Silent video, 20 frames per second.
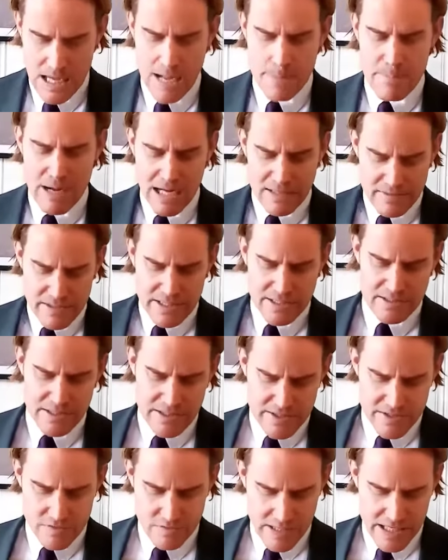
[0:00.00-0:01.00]
Abandoning the
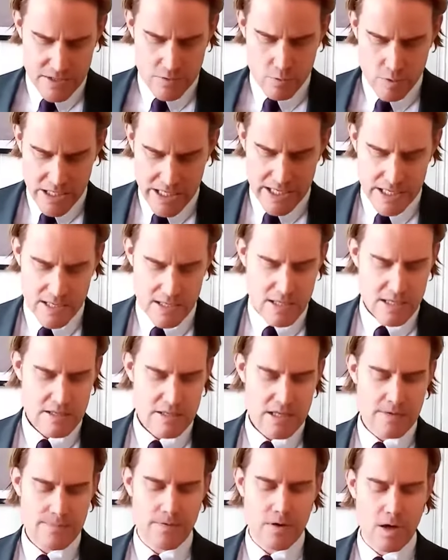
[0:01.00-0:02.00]
straight way,
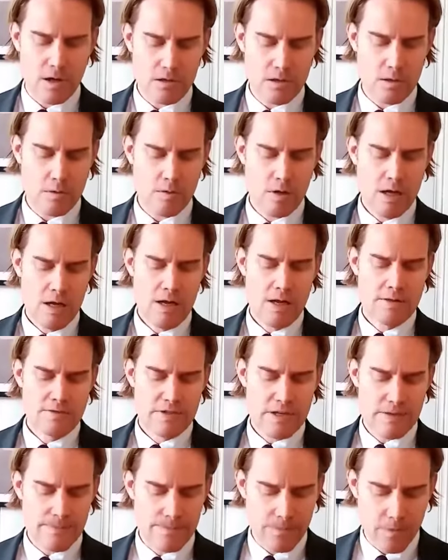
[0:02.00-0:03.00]
they follow
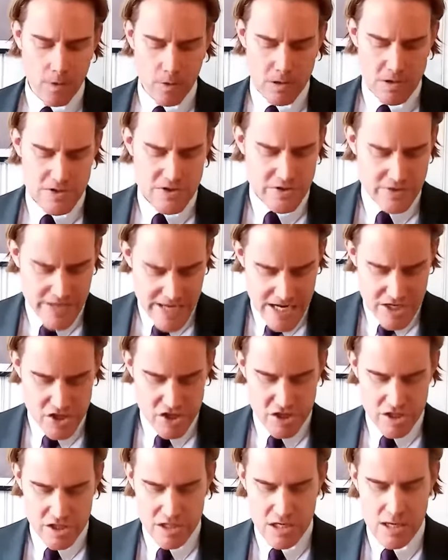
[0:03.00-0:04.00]
the false
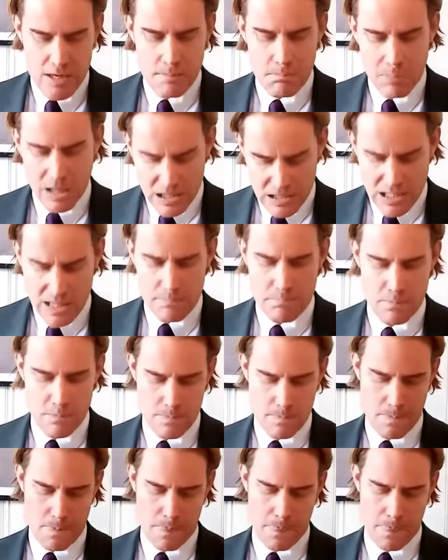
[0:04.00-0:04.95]
teacher Balaam.